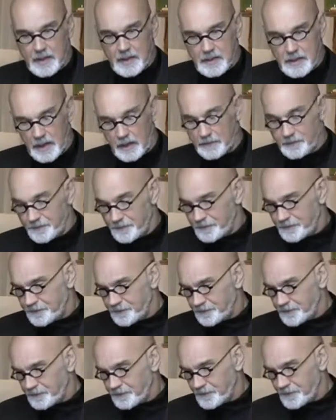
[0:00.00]
Now,
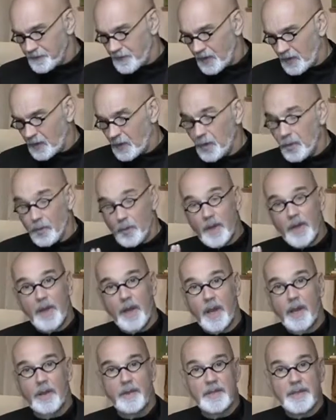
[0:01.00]
what
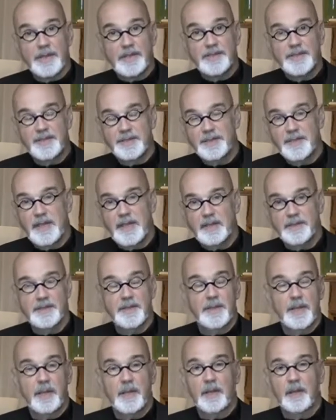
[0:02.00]
are these states?
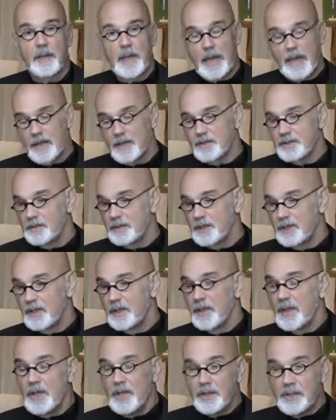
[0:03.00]
They are actually
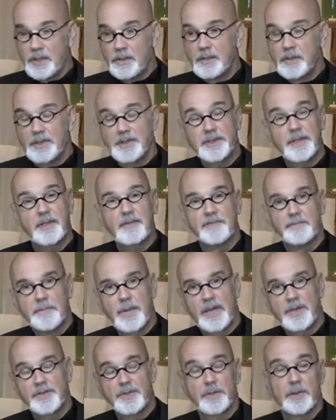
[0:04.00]
units of
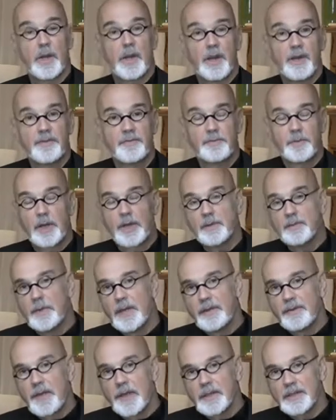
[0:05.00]
measure of
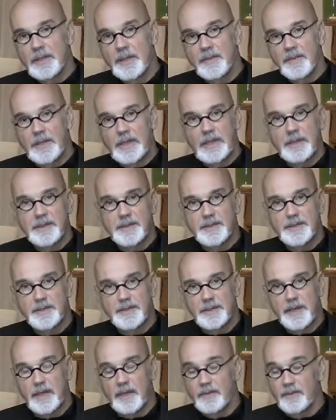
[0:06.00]
brainwave activity
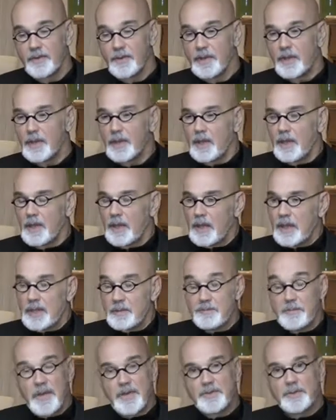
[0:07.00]
itself,
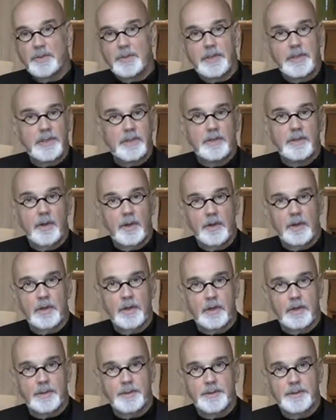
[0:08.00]
measured in
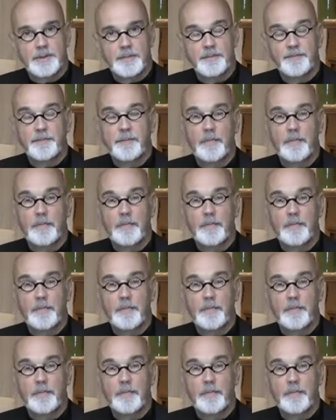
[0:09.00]
hertz.